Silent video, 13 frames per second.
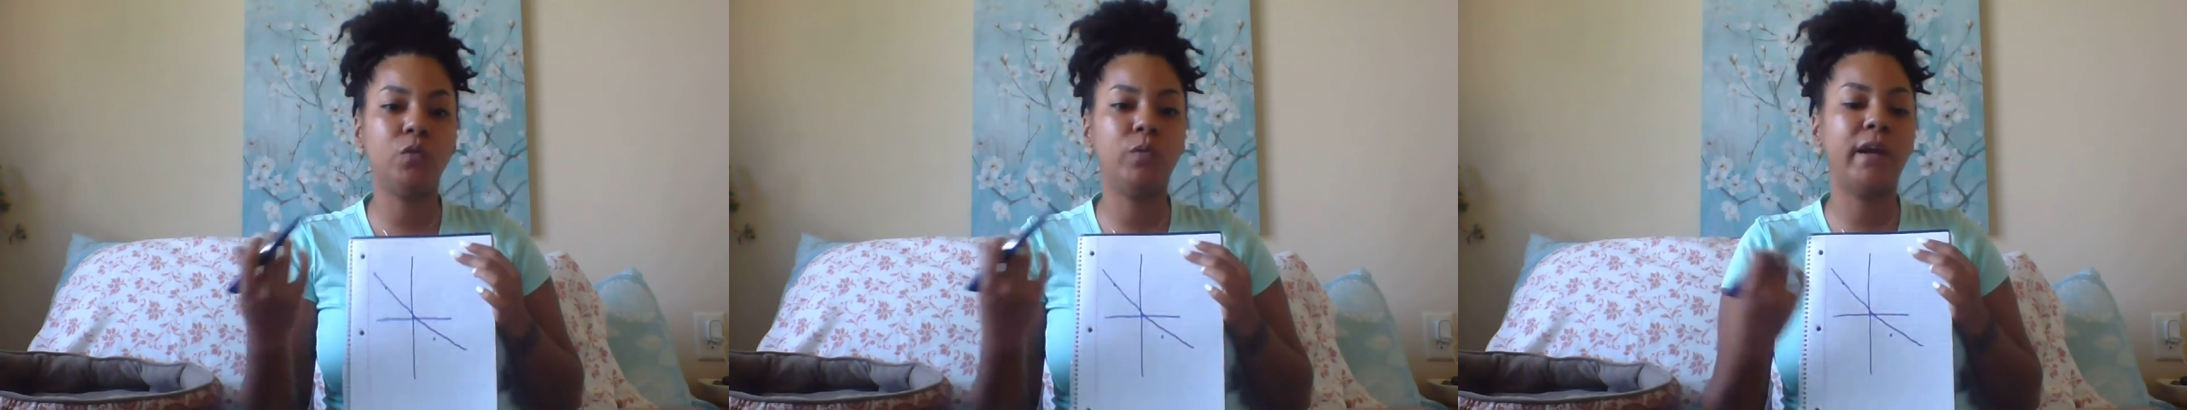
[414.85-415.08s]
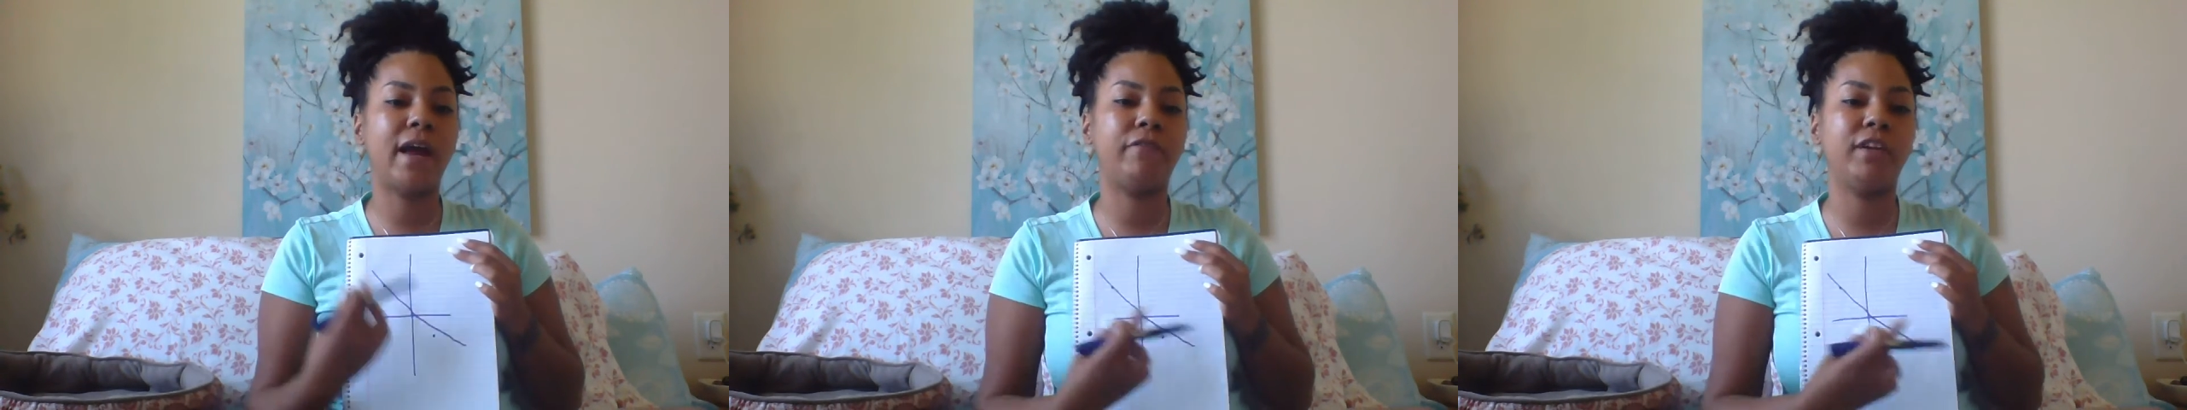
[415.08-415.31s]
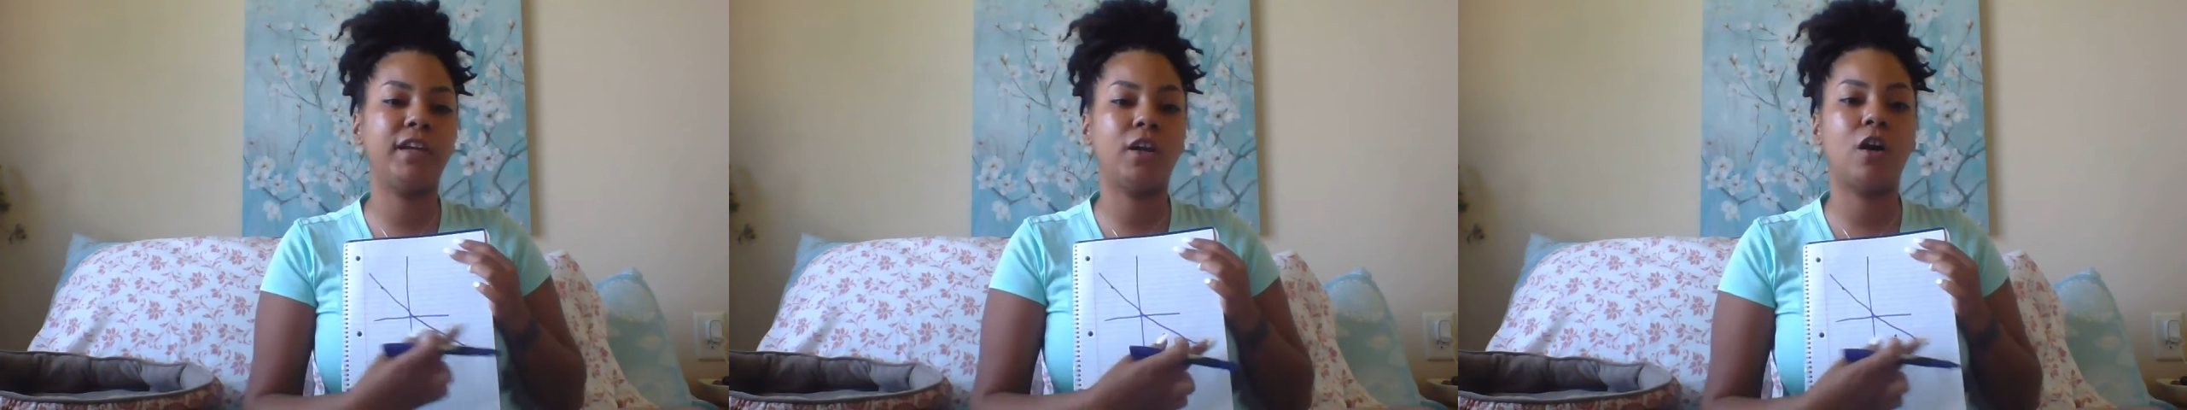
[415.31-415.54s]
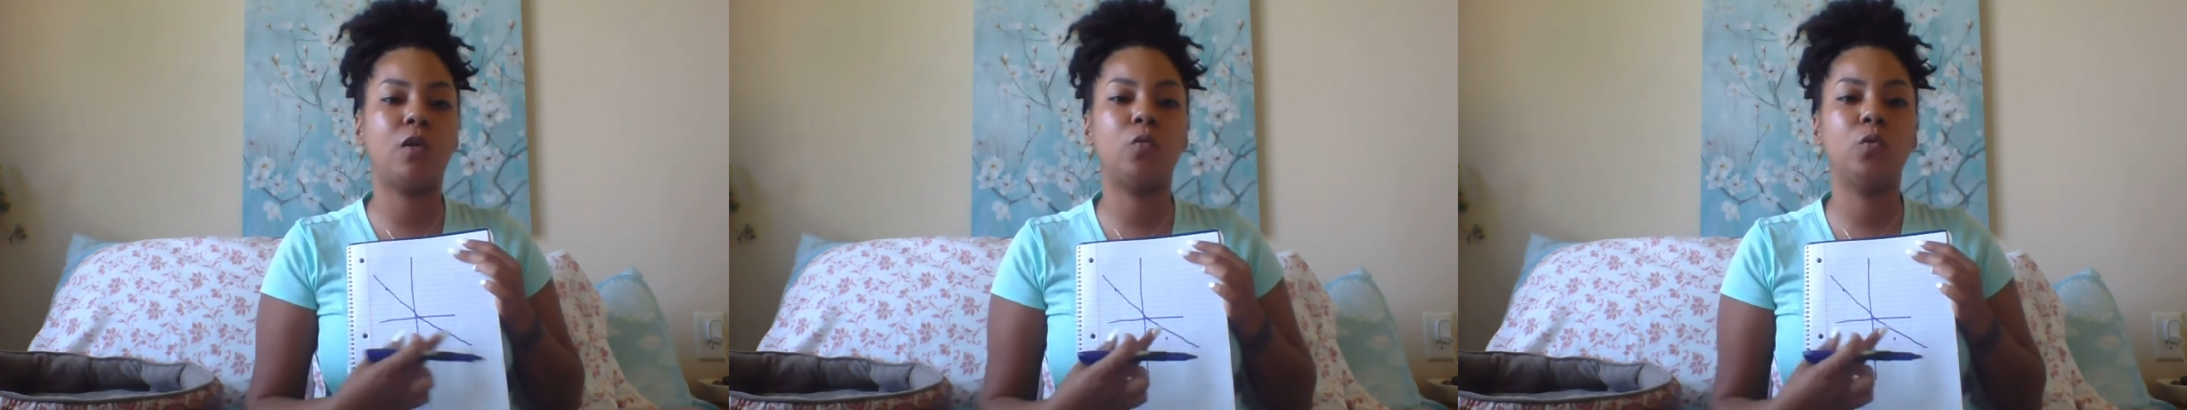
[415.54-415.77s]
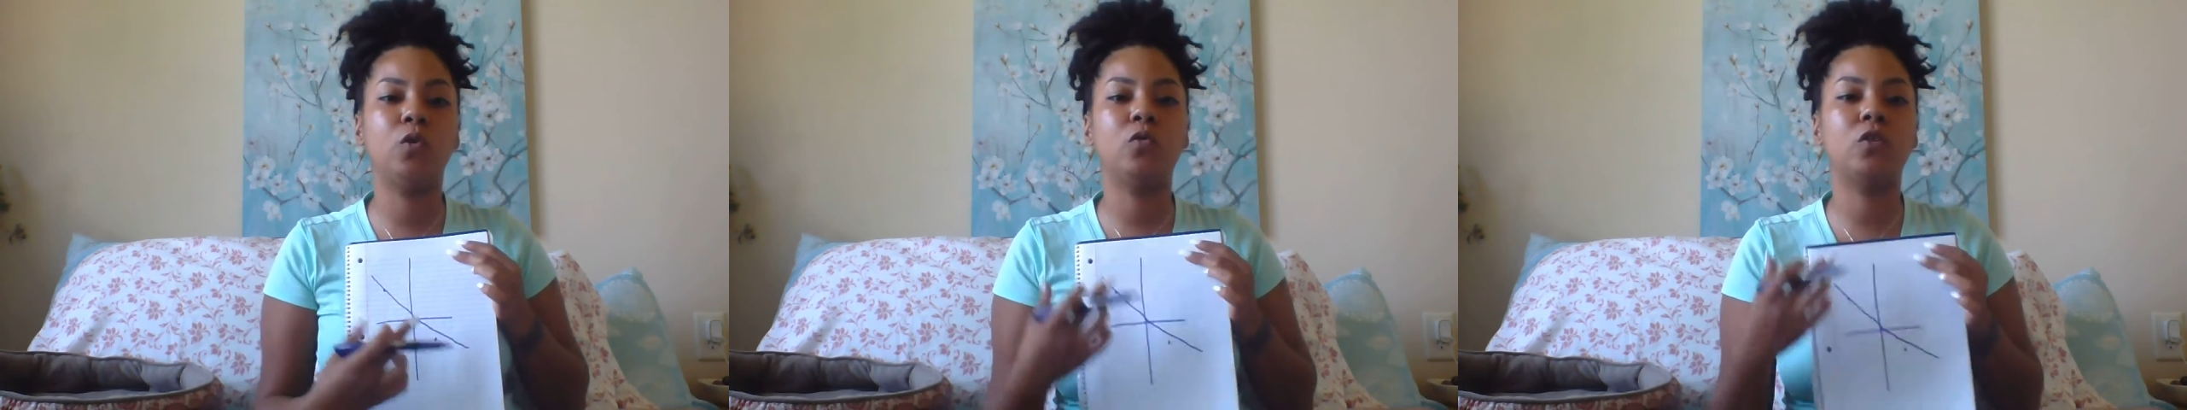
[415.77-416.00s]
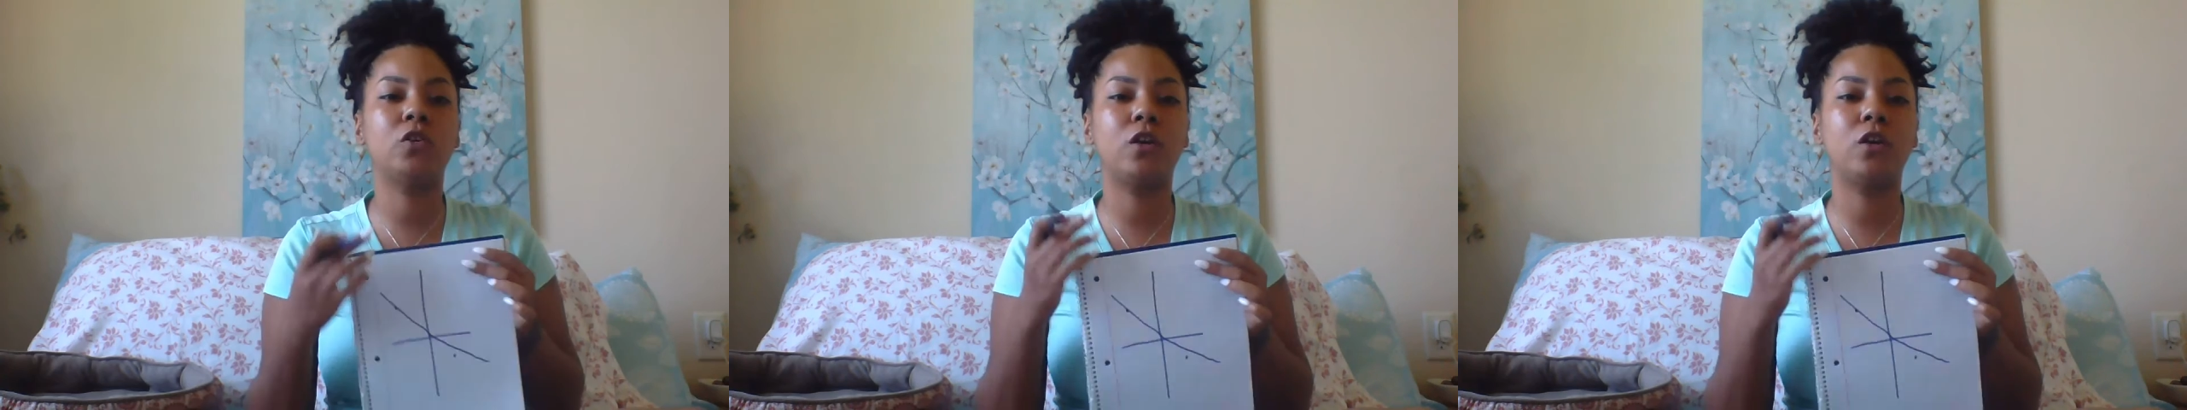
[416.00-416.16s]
We have to get our ruler,